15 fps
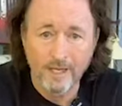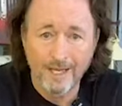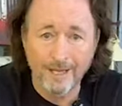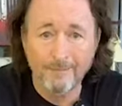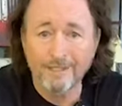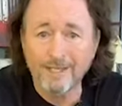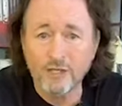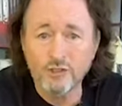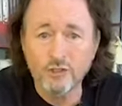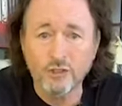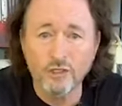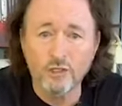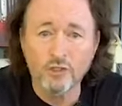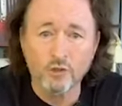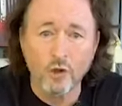And because you
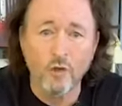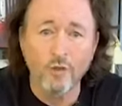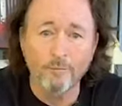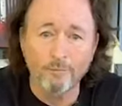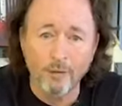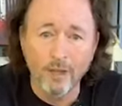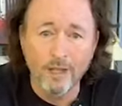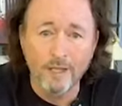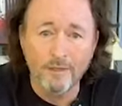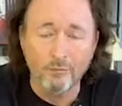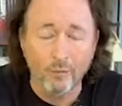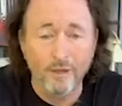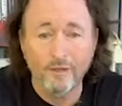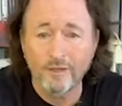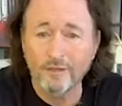couldn't draw the blood,
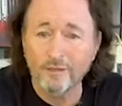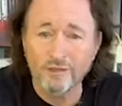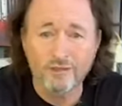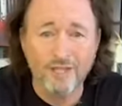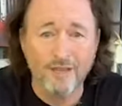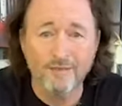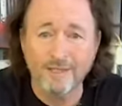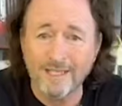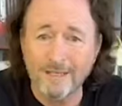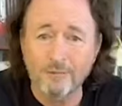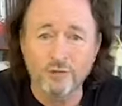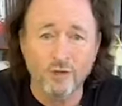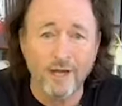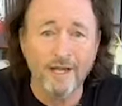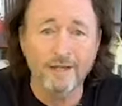well, then you just have to keep
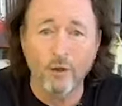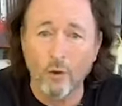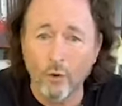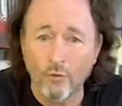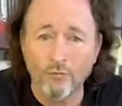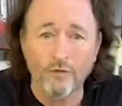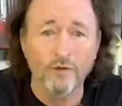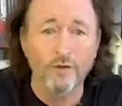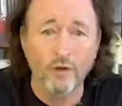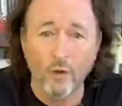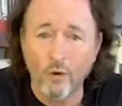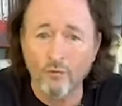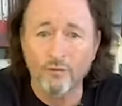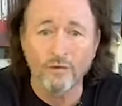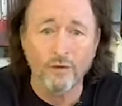trying over and
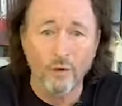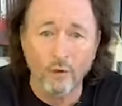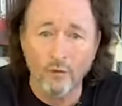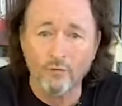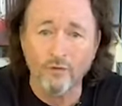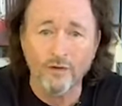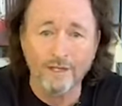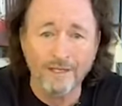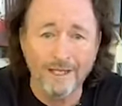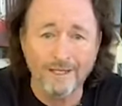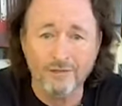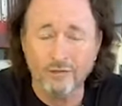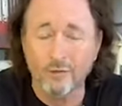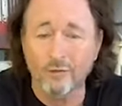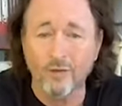over and over
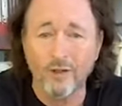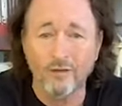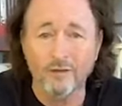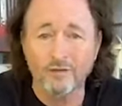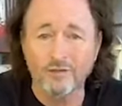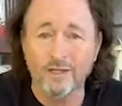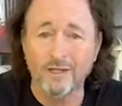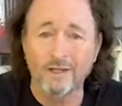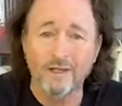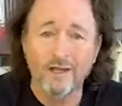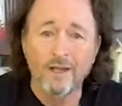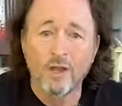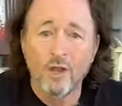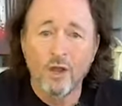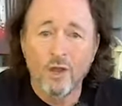again. So all of a sudden,
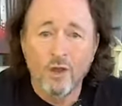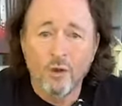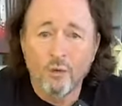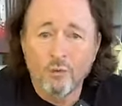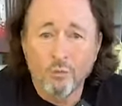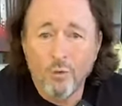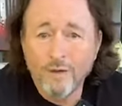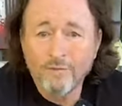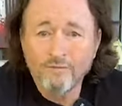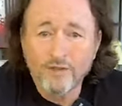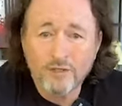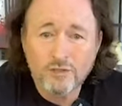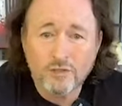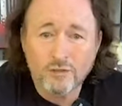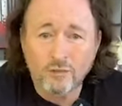one
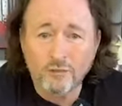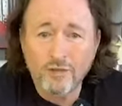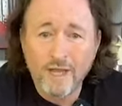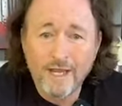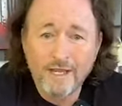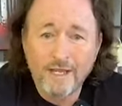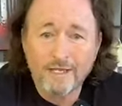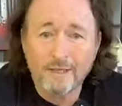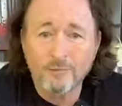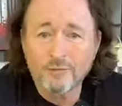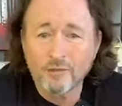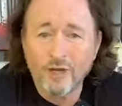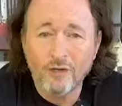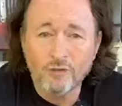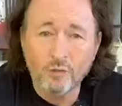physical day that
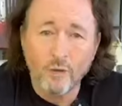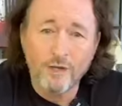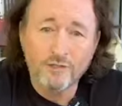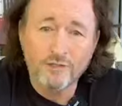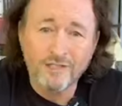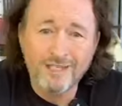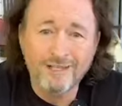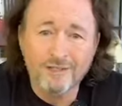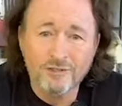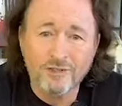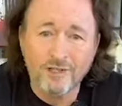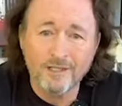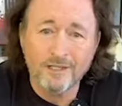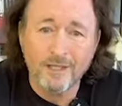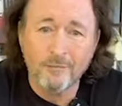comes around twice a year
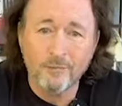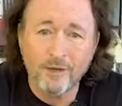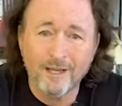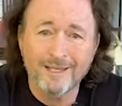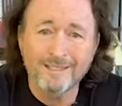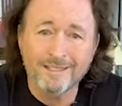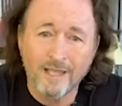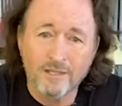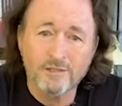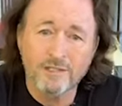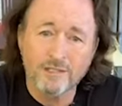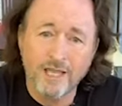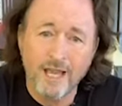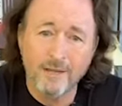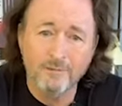suddenly comes around a
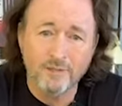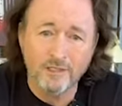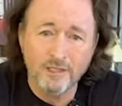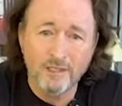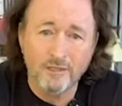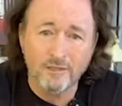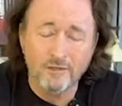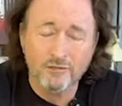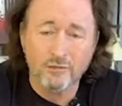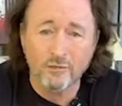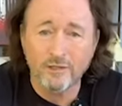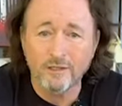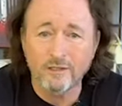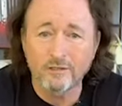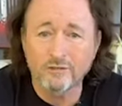dozen times a year so
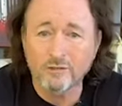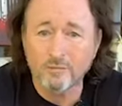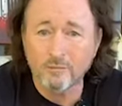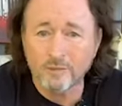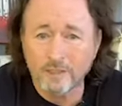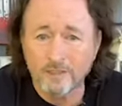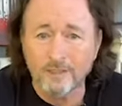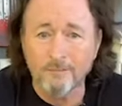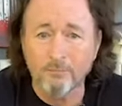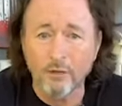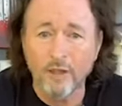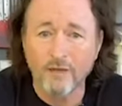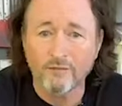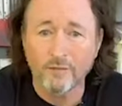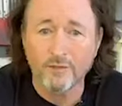that you can get the
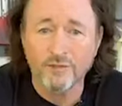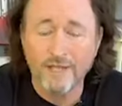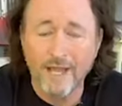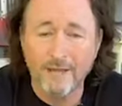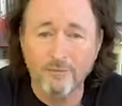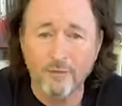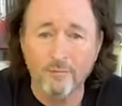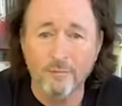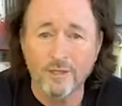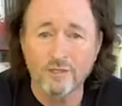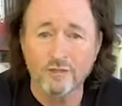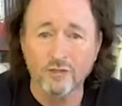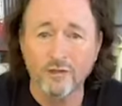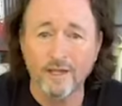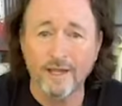blood from this animal and make
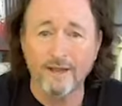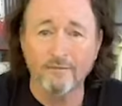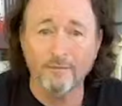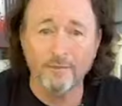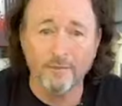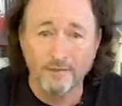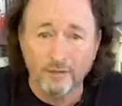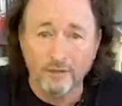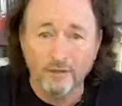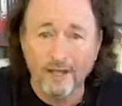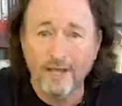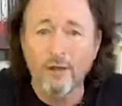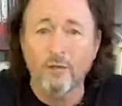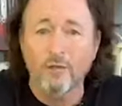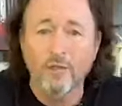sure they have good
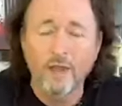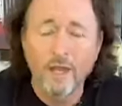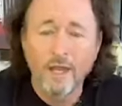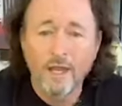health.